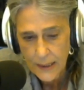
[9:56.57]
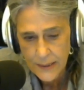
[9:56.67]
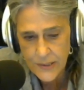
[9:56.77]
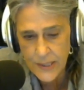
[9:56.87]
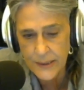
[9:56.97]

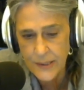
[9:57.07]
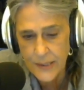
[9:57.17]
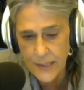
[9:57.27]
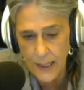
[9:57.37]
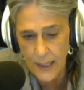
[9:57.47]
since
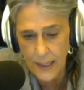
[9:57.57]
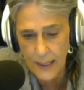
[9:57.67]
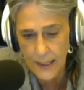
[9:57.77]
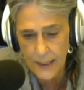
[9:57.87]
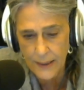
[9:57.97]

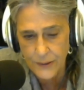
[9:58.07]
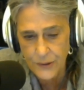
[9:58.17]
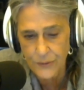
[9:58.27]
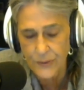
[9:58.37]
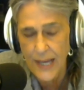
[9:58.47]

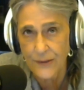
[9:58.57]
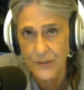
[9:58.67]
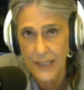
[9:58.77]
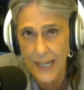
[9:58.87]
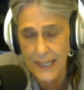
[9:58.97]

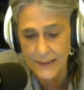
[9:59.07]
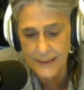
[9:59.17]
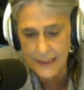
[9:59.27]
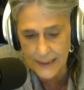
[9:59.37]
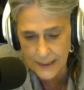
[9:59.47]

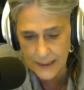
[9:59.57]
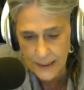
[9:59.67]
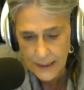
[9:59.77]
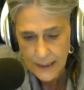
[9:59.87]
2018,